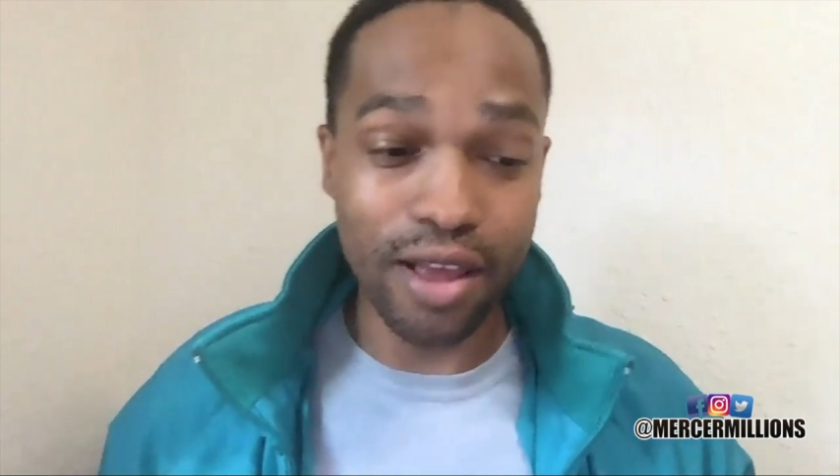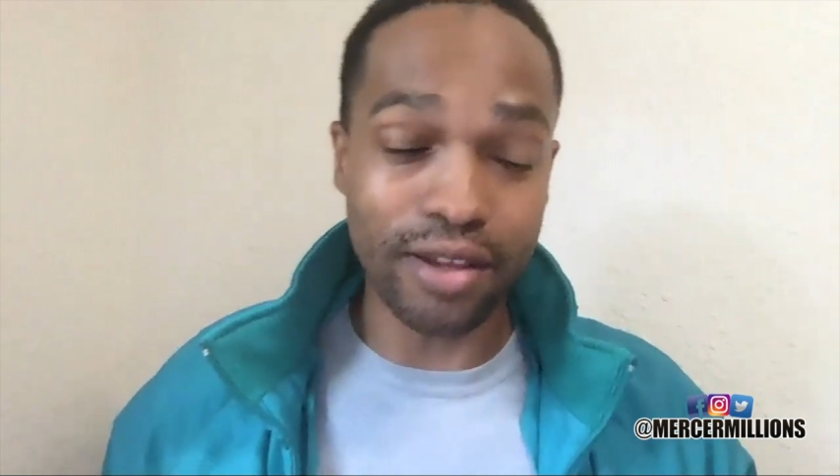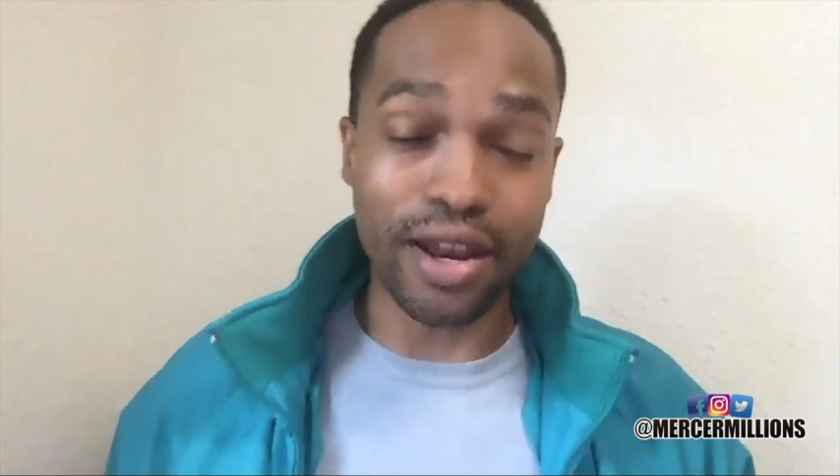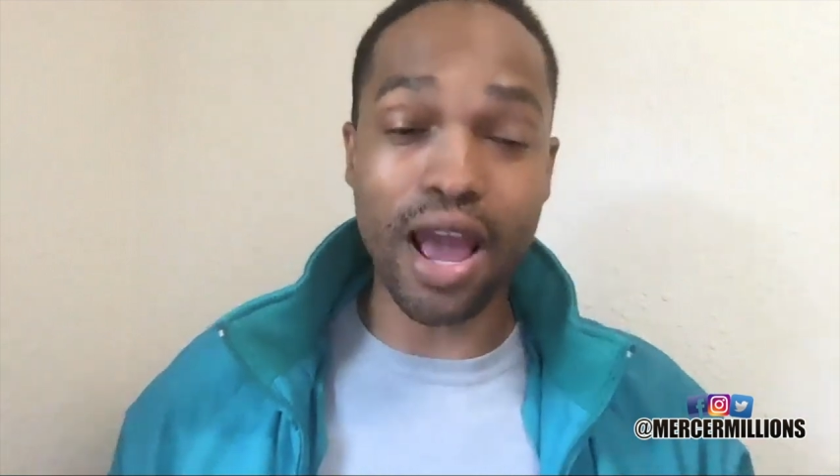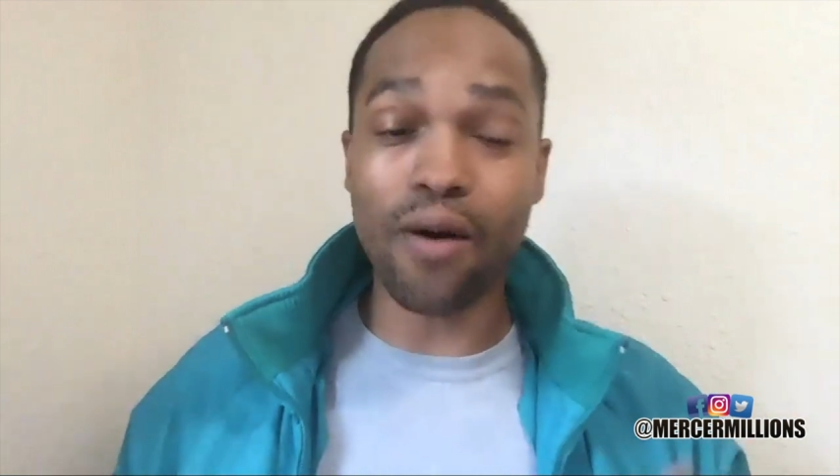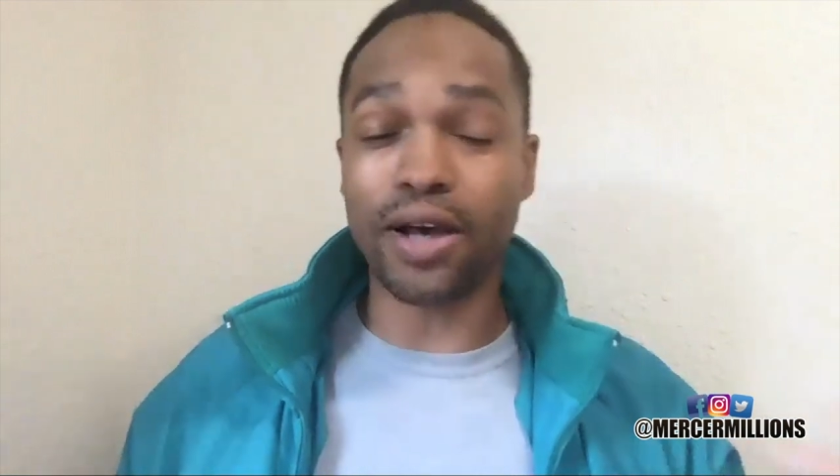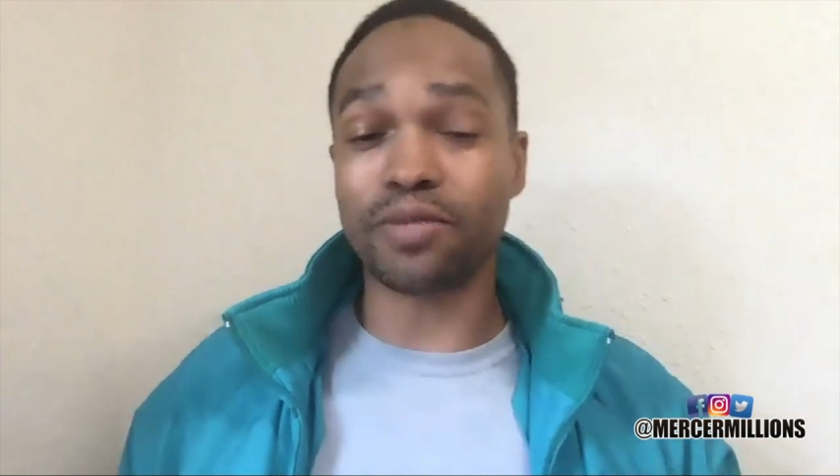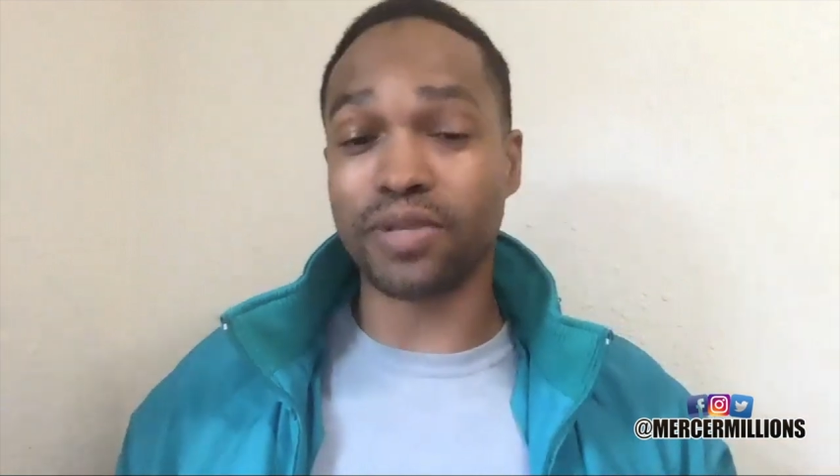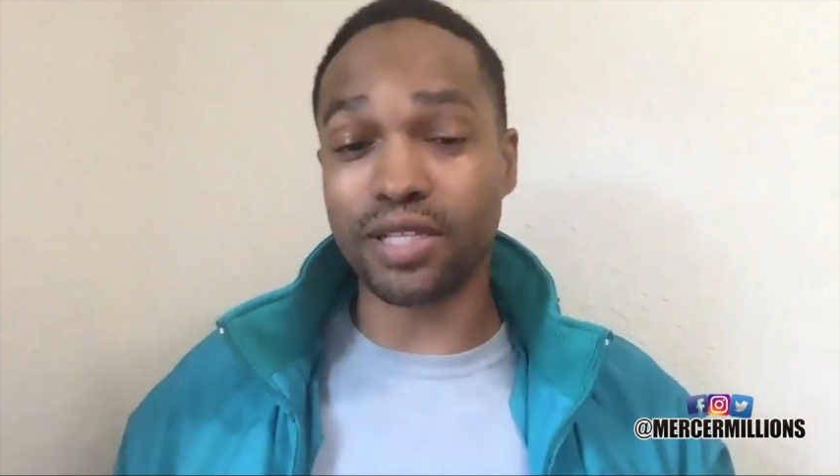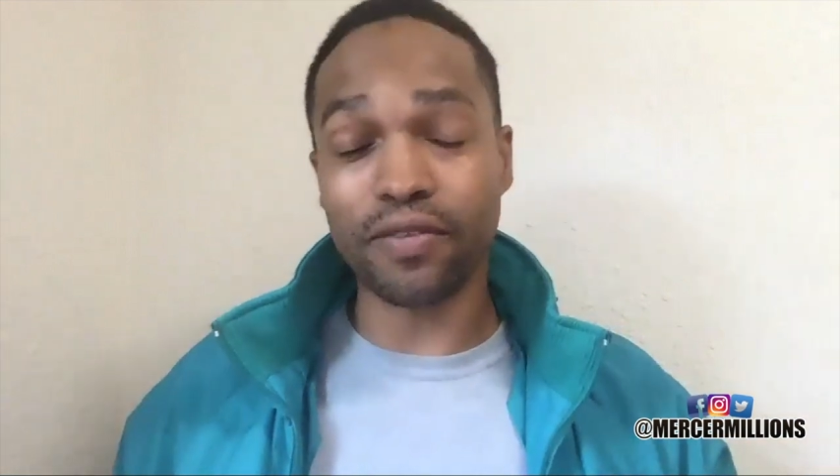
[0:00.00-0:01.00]
Now I
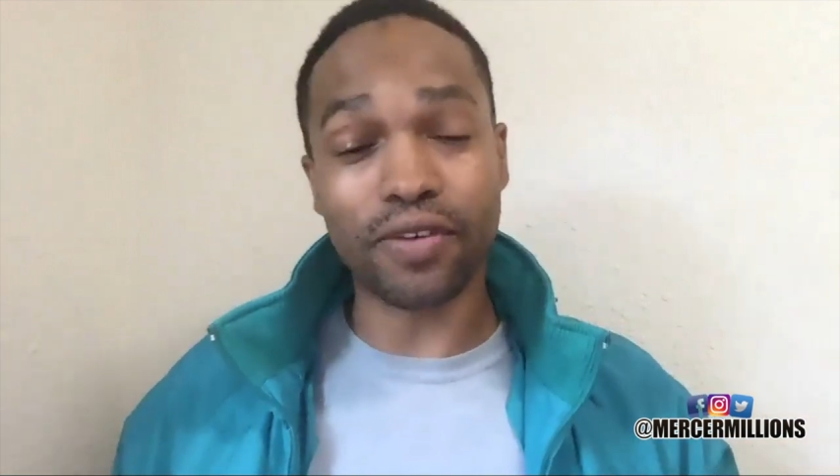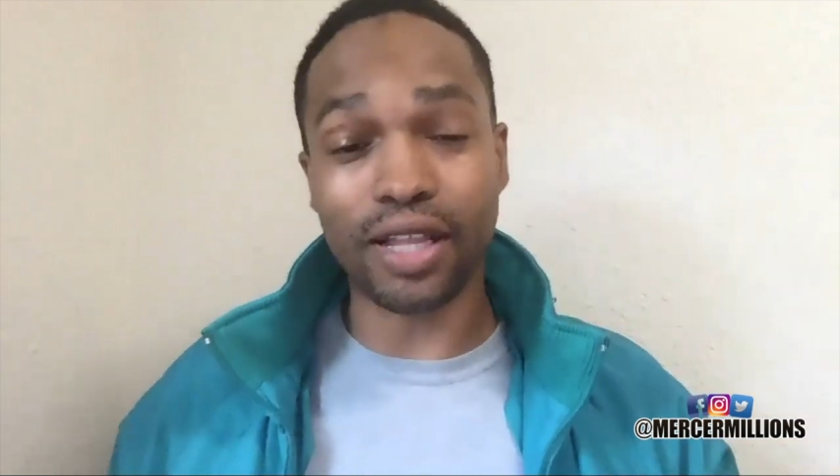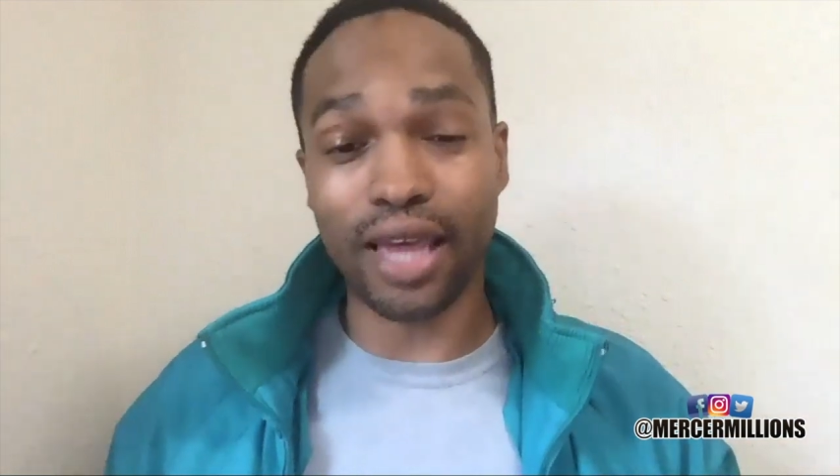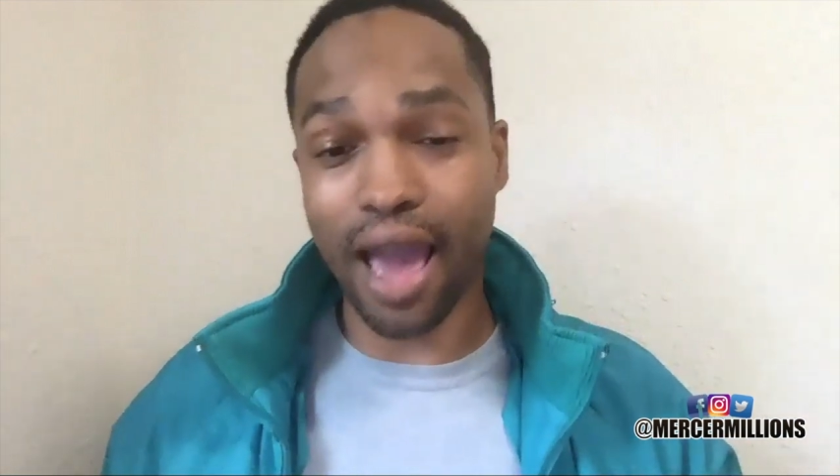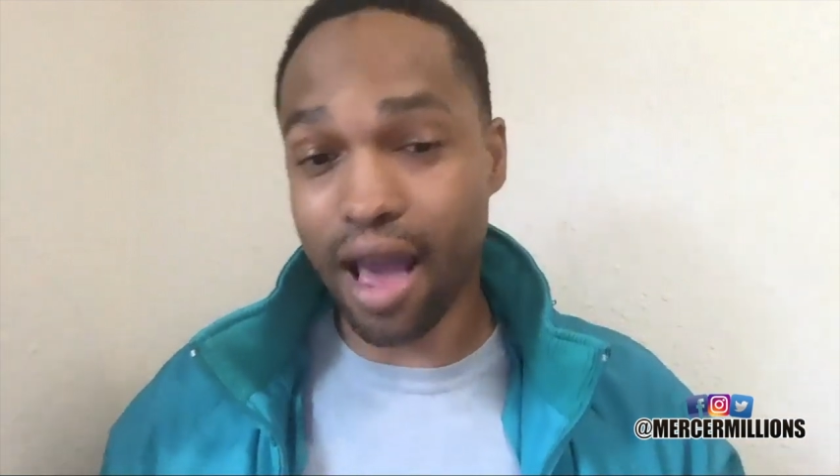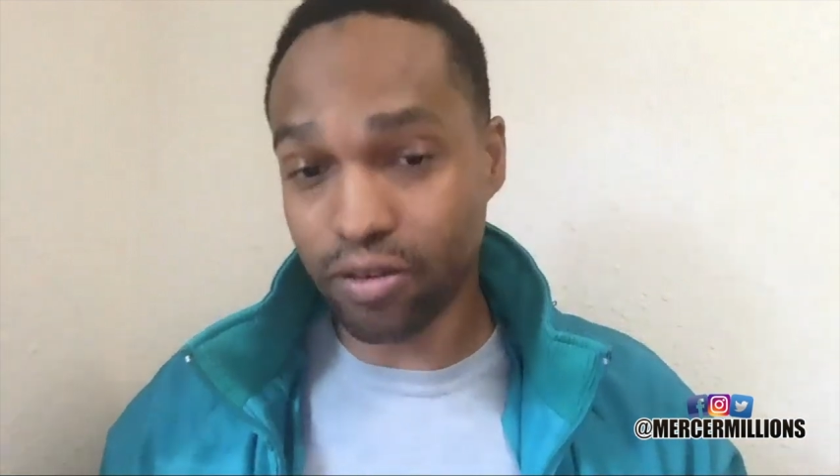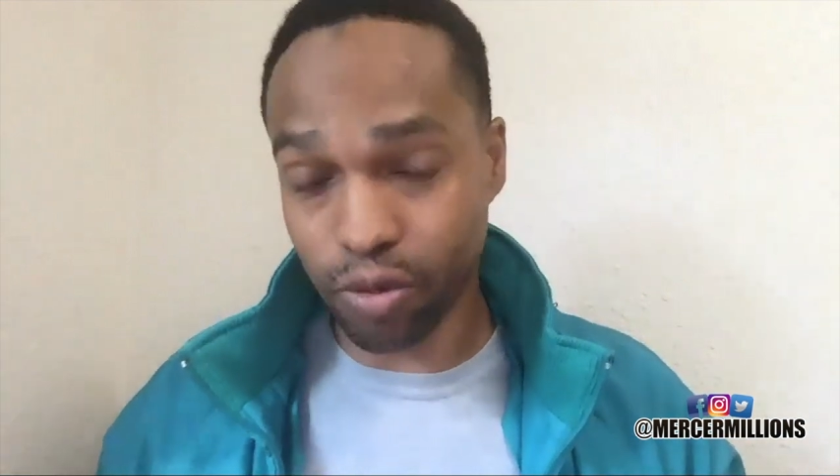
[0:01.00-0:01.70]
specifically ask